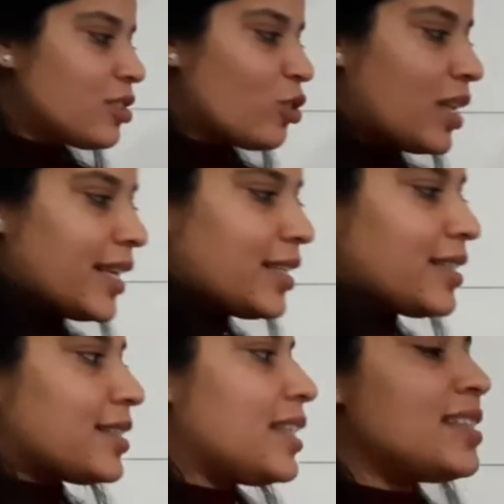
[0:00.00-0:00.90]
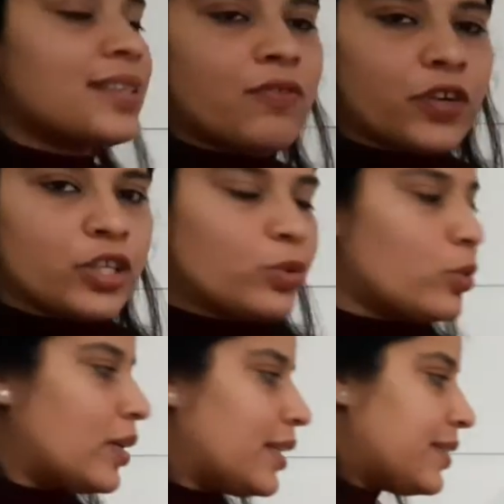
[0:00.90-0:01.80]
so that it is easier for you
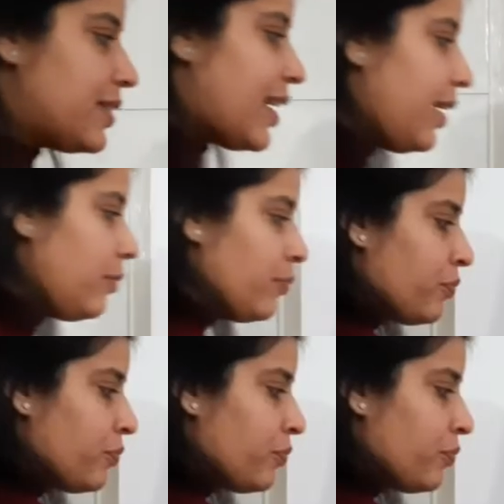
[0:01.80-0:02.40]
to understand.